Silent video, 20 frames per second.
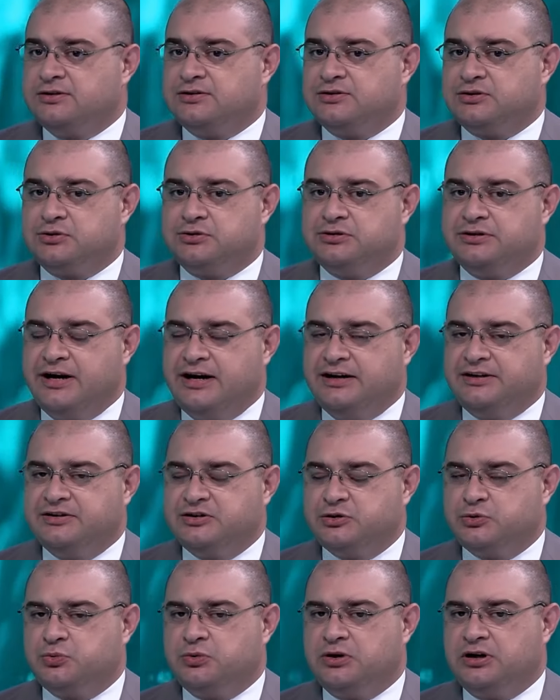So that
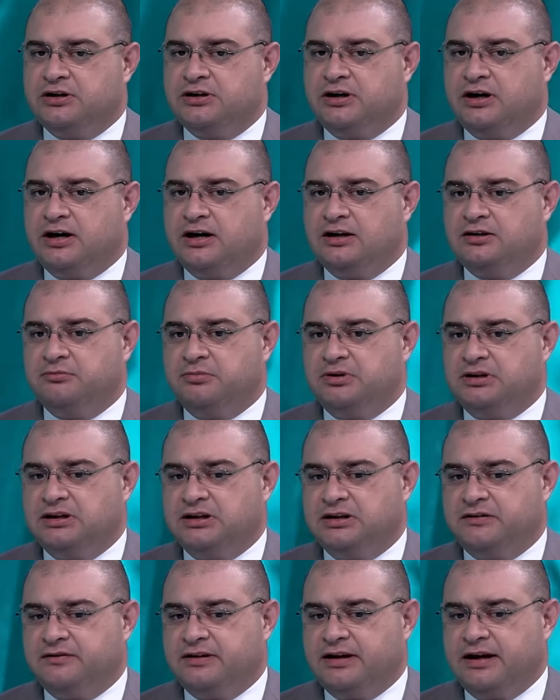is why I
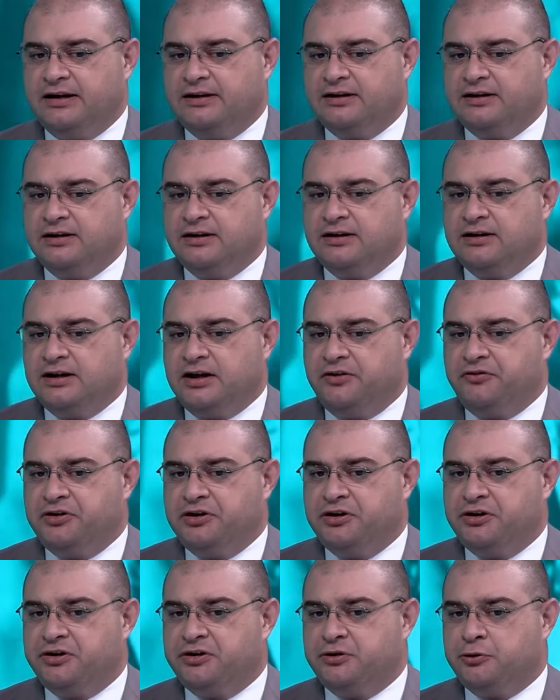believe that
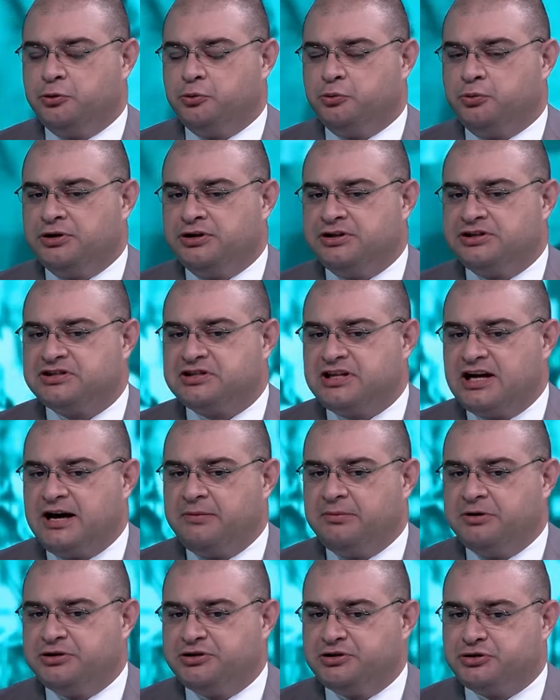even we
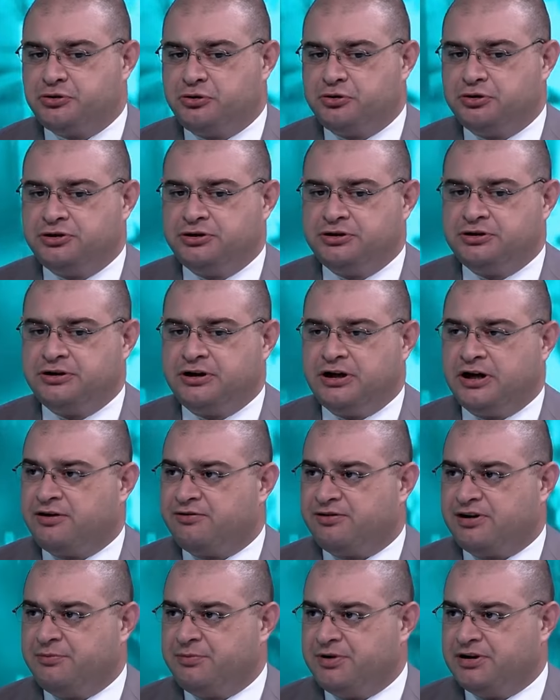establish certain
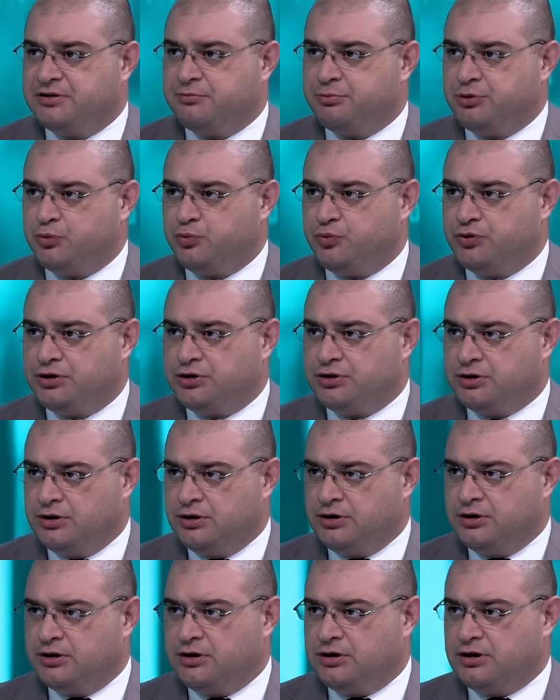agreement between
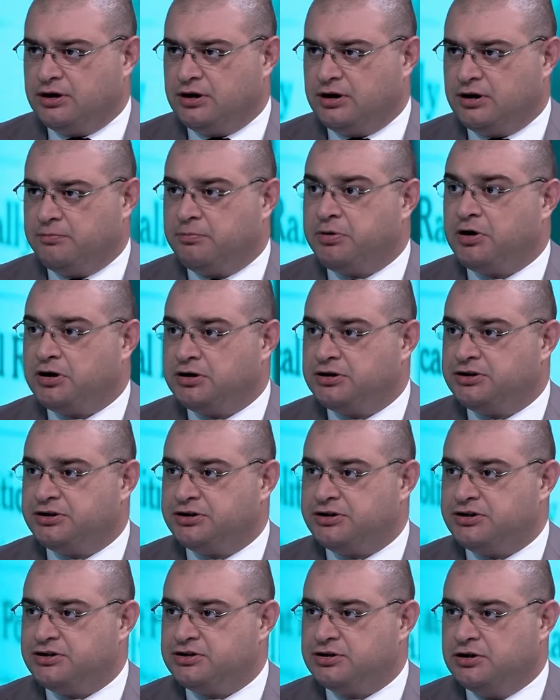
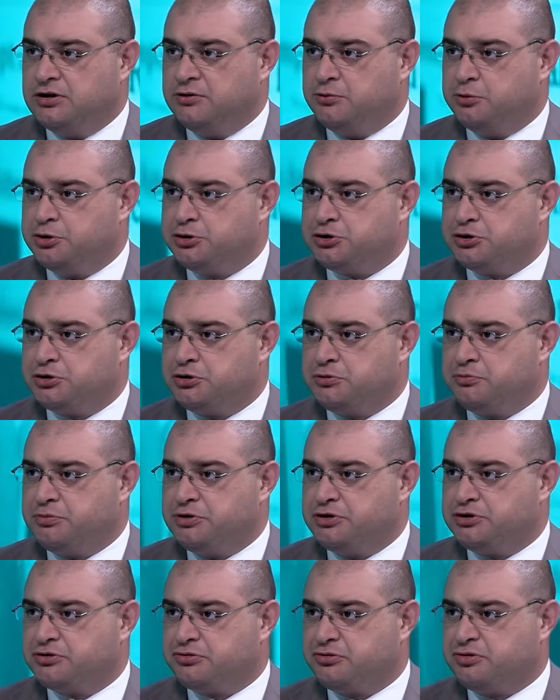parties, we shouldn't
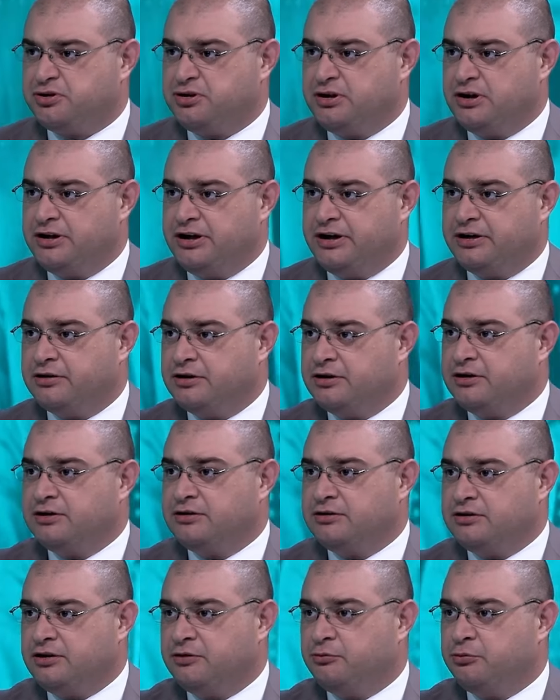be sure that
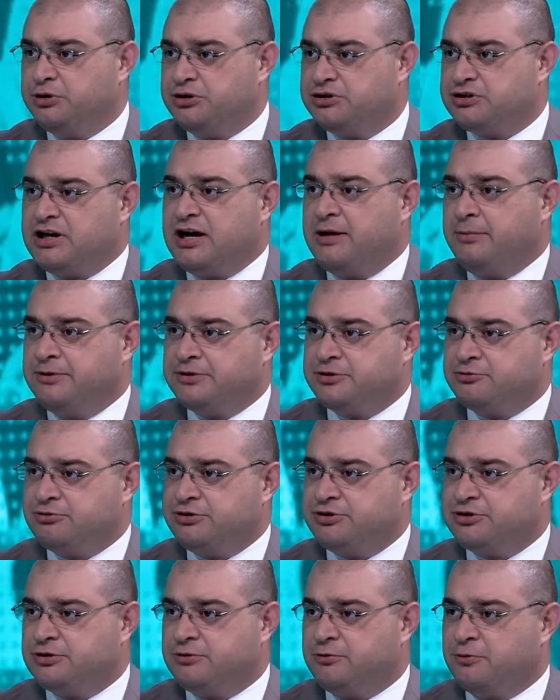we establish
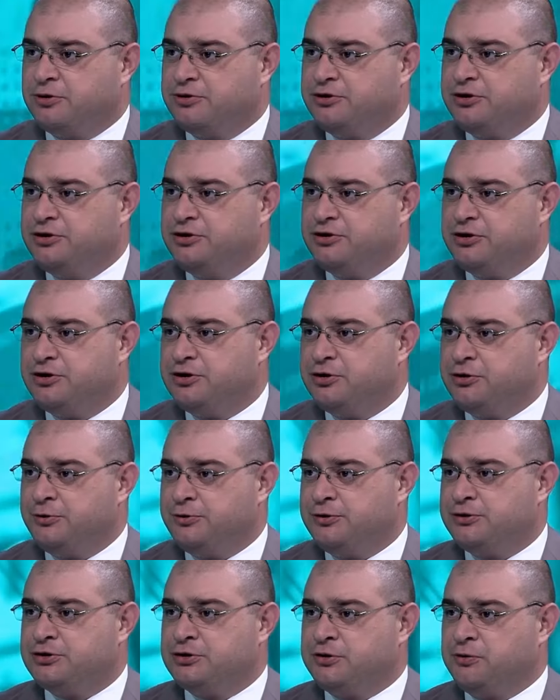regional order, the new
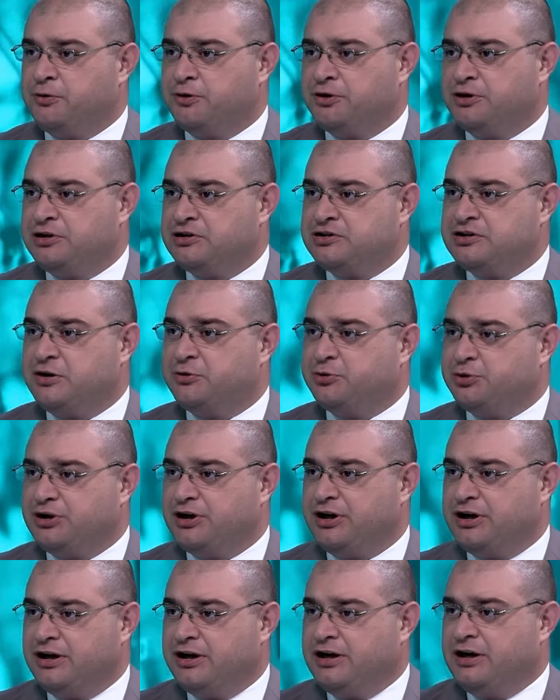regional order is out
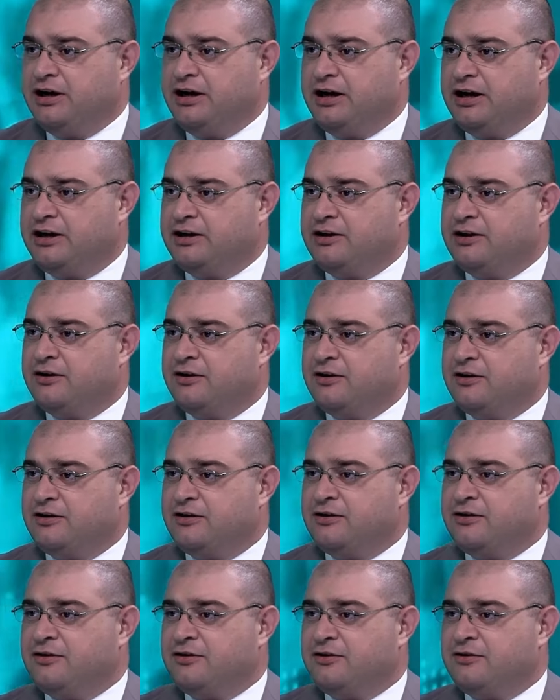there. So regional order is
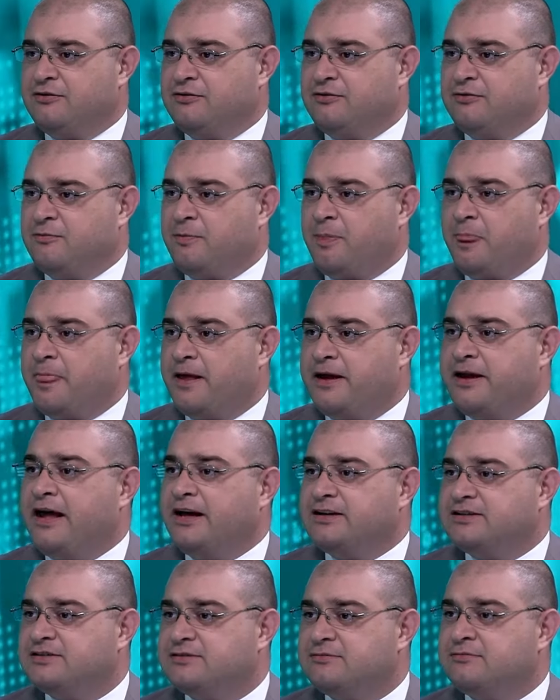not just a peace deal,
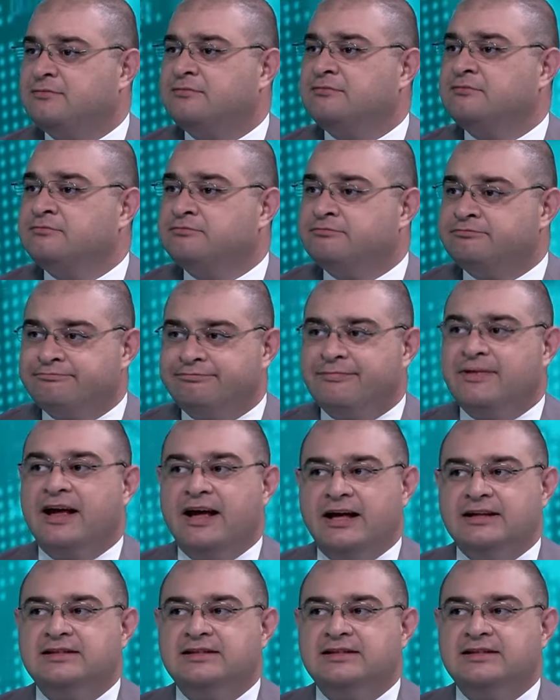it's something deeper than that.